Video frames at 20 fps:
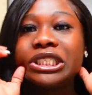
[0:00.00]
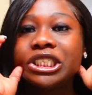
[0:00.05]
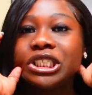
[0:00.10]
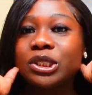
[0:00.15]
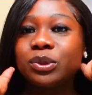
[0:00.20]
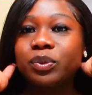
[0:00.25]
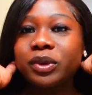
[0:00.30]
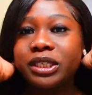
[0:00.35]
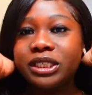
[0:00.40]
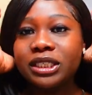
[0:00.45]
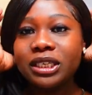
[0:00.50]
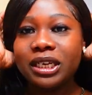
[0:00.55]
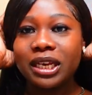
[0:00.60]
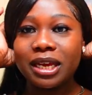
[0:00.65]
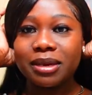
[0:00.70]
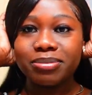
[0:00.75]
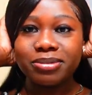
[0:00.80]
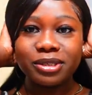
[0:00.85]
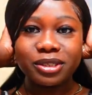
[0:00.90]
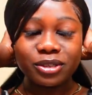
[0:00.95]
switch it
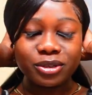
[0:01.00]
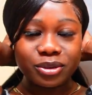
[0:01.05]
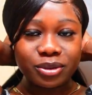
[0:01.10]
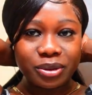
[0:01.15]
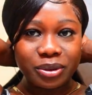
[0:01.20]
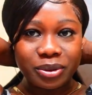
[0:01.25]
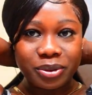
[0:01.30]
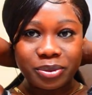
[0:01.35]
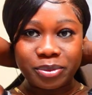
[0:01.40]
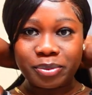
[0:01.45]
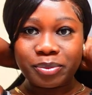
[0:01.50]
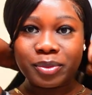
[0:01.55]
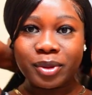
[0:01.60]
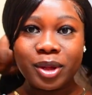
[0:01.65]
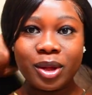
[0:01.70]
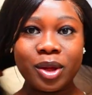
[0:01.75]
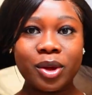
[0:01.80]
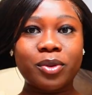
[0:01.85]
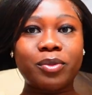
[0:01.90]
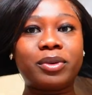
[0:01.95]
up soon
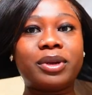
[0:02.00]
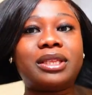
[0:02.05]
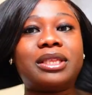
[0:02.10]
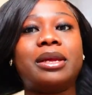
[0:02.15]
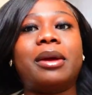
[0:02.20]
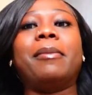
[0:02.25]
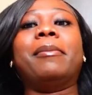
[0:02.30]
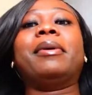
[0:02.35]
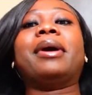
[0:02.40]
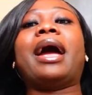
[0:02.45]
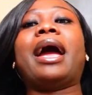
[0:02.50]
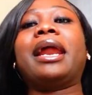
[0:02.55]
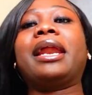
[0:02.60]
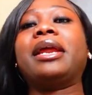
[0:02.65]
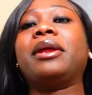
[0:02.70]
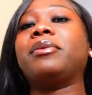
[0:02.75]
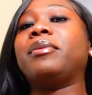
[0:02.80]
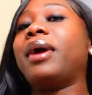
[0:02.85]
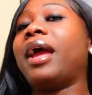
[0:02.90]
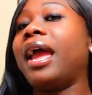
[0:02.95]
with the
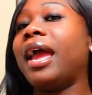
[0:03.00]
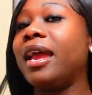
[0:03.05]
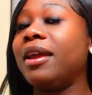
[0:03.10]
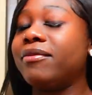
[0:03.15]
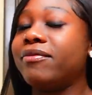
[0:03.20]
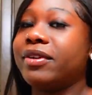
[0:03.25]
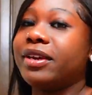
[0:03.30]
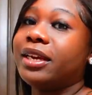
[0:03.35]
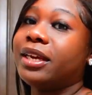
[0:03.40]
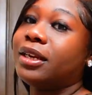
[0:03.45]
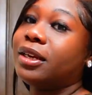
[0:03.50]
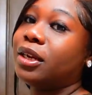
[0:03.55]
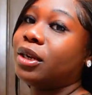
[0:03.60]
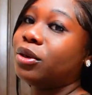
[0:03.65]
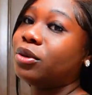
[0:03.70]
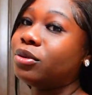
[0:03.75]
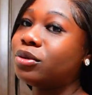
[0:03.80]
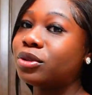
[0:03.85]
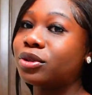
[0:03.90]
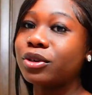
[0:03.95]
body wave and the
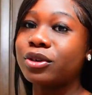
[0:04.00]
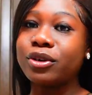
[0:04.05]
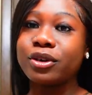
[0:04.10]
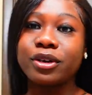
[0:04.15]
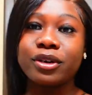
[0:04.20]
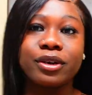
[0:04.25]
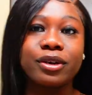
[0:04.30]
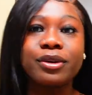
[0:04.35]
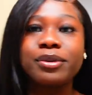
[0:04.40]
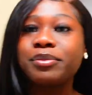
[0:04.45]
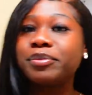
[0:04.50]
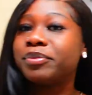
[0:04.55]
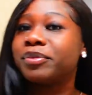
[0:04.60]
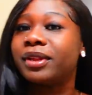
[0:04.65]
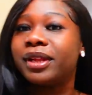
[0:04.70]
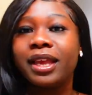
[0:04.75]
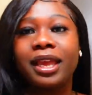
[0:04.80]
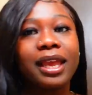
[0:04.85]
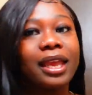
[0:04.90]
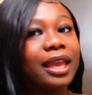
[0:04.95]
loose curl
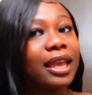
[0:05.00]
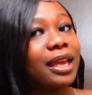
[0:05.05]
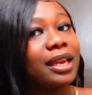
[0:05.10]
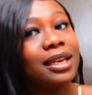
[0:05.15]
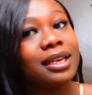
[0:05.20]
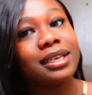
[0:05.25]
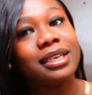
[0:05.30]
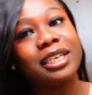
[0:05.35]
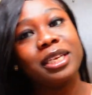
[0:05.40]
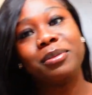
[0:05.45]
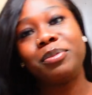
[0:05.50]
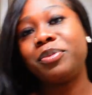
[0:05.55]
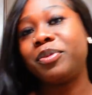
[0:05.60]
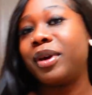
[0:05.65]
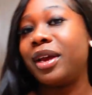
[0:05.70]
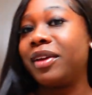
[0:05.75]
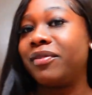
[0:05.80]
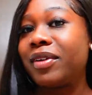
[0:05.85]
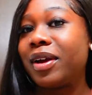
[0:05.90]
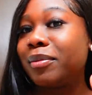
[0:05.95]
and the deep
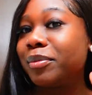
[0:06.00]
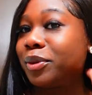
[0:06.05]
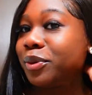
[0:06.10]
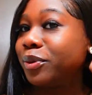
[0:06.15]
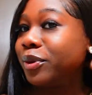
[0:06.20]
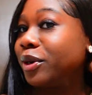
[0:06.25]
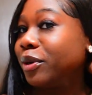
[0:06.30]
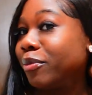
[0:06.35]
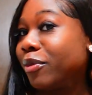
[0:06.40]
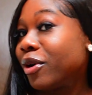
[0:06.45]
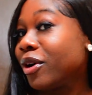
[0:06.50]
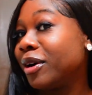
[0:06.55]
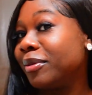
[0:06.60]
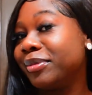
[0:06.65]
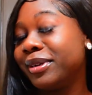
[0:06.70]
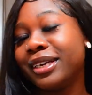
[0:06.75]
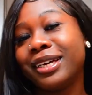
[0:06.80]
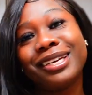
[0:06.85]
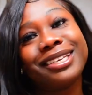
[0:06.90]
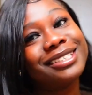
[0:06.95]
wave. I'm doing them
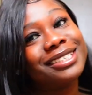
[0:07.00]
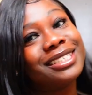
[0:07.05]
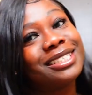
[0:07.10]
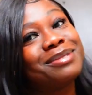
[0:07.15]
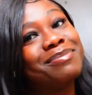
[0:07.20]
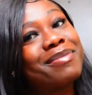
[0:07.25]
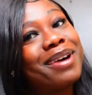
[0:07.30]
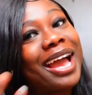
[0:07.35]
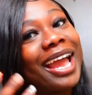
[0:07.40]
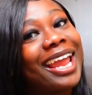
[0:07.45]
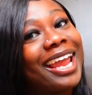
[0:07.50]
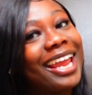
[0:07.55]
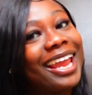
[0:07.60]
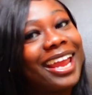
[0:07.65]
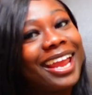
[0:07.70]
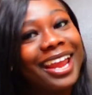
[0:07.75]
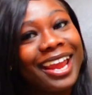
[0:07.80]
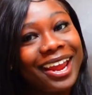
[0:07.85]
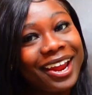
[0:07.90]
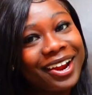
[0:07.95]
all because it's my
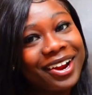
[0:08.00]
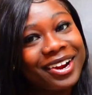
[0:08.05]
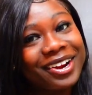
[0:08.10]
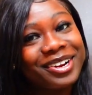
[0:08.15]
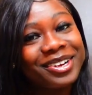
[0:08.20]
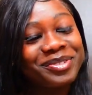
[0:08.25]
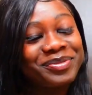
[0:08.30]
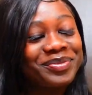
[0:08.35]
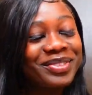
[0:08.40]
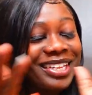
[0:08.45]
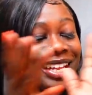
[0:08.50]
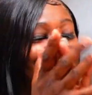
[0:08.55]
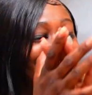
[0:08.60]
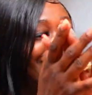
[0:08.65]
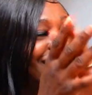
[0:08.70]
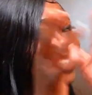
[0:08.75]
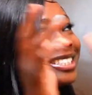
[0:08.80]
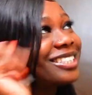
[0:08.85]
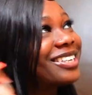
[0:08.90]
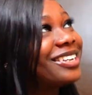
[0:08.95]
hair.
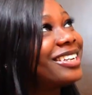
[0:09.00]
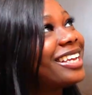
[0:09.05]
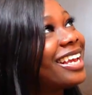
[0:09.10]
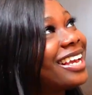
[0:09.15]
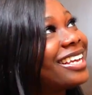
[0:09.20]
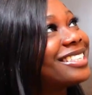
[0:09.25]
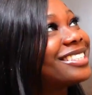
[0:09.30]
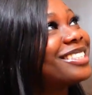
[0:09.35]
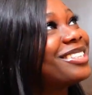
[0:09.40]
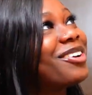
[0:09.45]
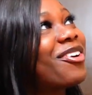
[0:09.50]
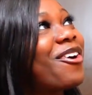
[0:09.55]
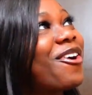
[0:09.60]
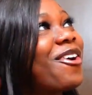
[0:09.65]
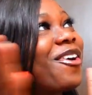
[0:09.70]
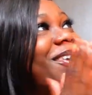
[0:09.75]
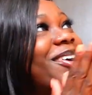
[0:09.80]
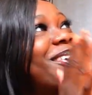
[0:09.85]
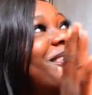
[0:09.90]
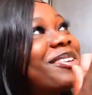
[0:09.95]
So yes,
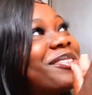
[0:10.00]
y'all,